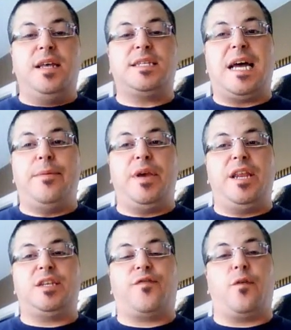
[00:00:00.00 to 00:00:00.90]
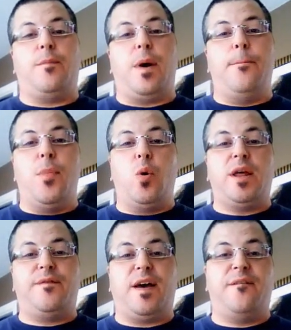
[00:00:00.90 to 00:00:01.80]
This time it is from
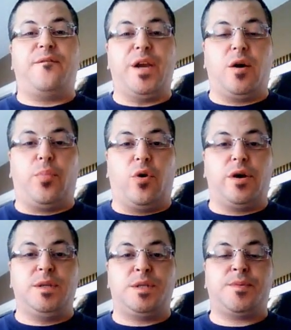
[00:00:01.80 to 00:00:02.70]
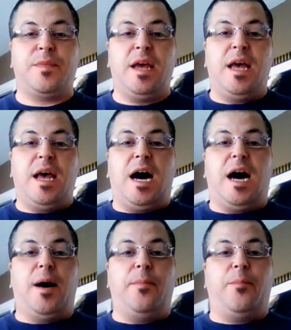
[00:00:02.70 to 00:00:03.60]
Motive Fingerboards,
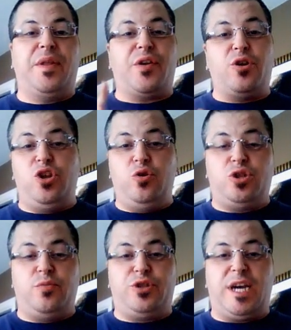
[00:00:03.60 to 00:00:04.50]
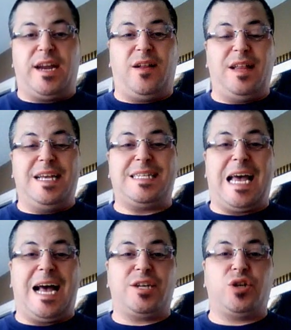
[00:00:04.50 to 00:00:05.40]
um, but their YouTube channel
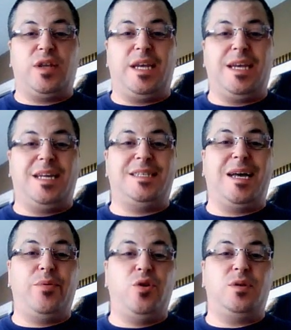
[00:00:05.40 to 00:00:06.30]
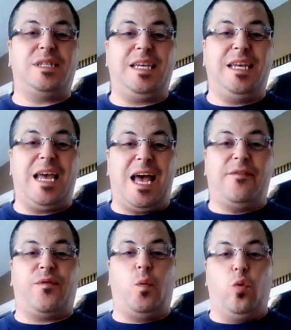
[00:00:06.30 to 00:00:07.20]
is actually
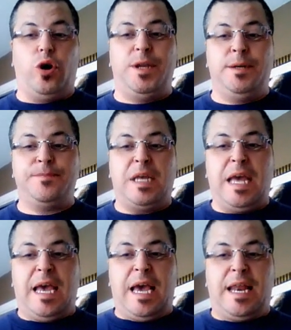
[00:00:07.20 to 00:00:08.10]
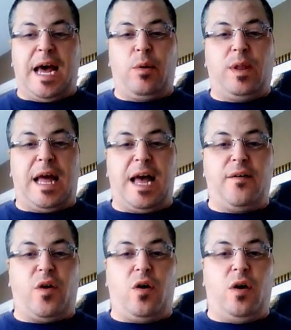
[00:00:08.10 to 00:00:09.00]
WTF Wood, and I will
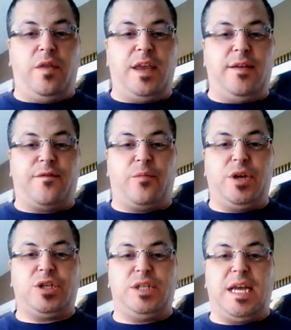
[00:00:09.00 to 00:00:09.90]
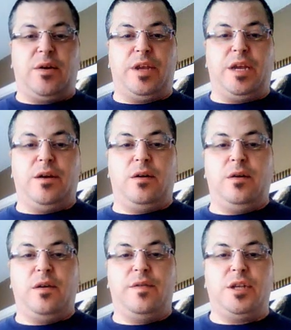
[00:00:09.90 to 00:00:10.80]
have all the information down
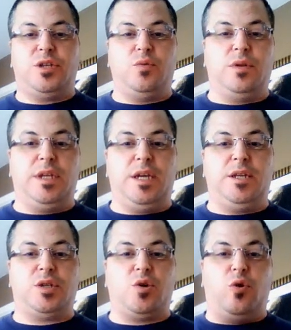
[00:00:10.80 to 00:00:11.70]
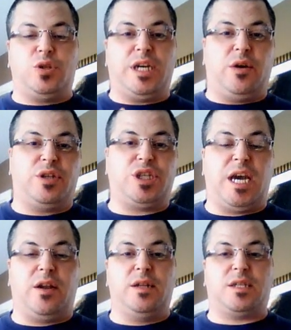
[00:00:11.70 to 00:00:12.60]
here that you will need. So go check out the
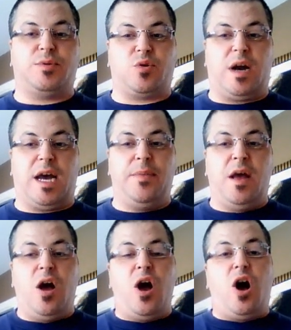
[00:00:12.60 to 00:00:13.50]
channel and subscribe.